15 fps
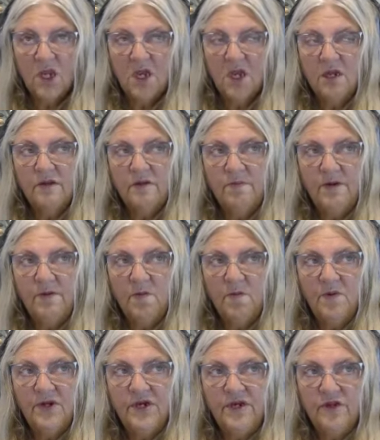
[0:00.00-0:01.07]
and the people
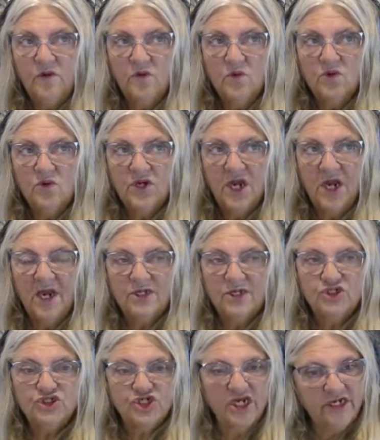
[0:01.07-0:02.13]
beneath the water had
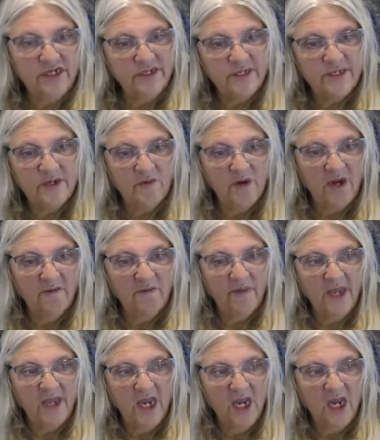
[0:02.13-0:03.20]
chains around
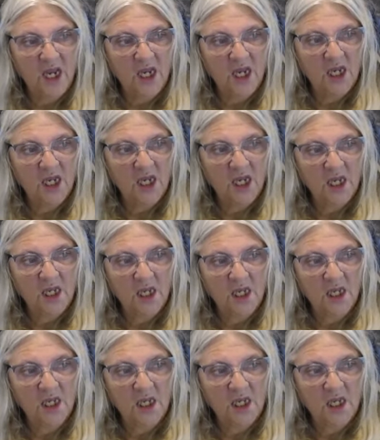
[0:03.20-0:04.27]
their
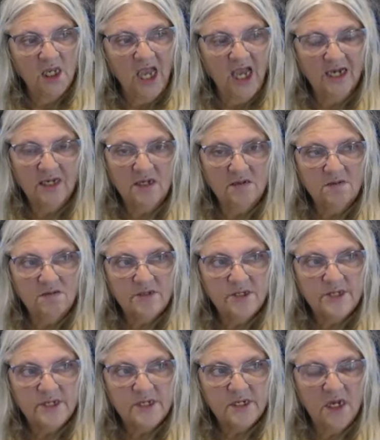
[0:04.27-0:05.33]
ankles,